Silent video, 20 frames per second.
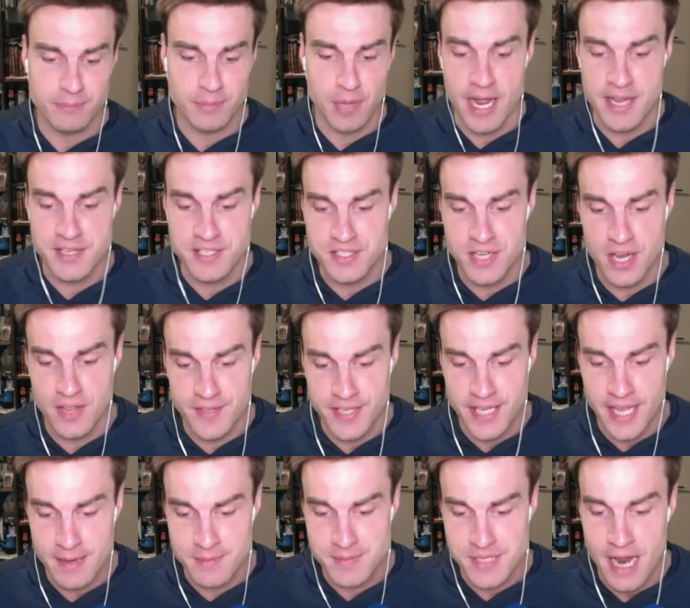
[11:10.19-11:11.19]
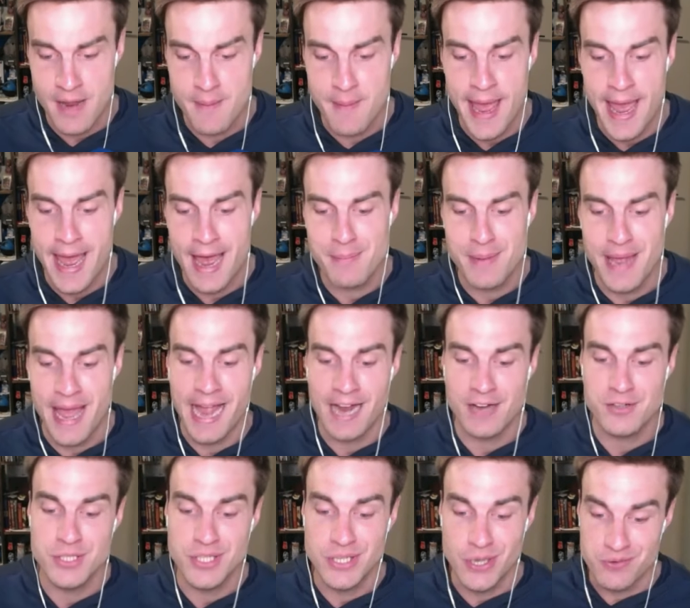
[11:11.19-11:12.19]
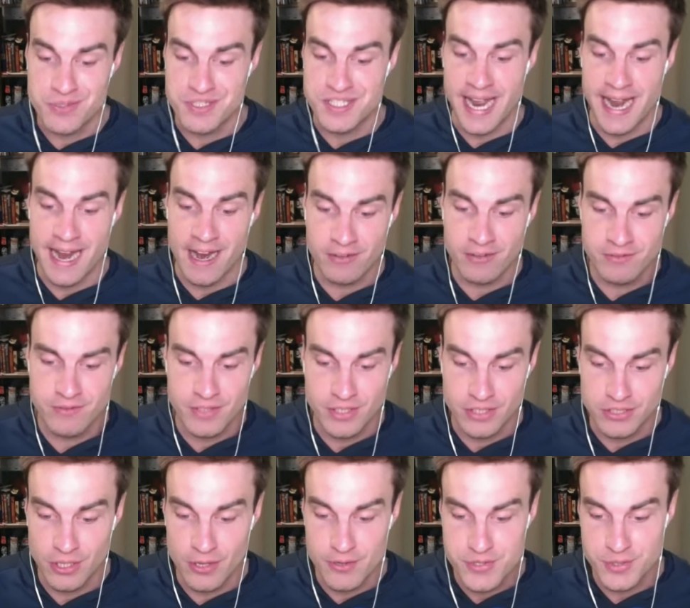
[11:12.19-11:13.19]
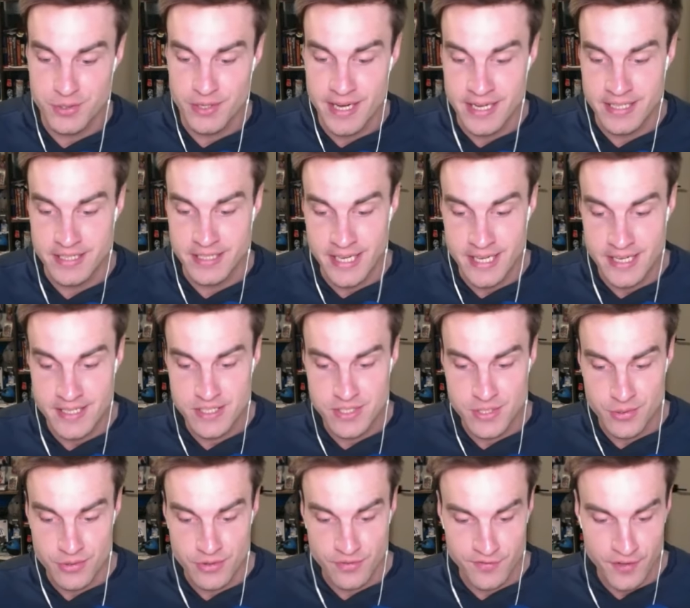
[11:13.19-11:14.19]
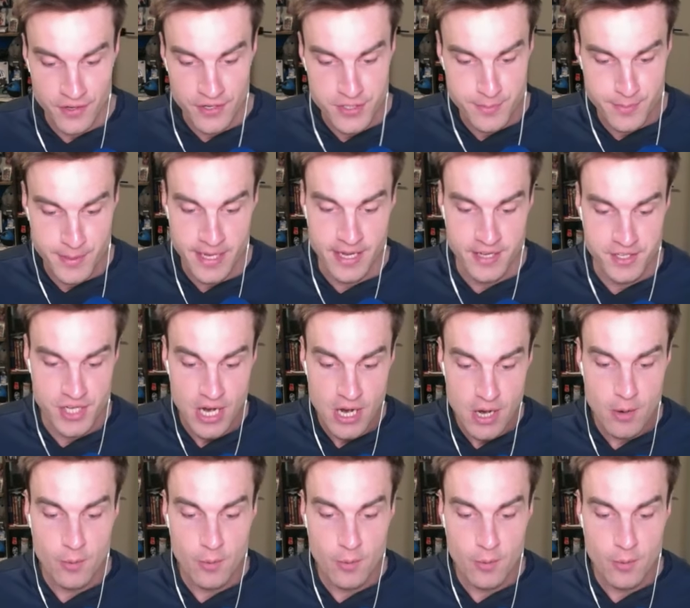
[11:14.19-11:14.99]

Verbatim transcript: Prices on the Game Time app actually go down the closer it gets to the first pitch.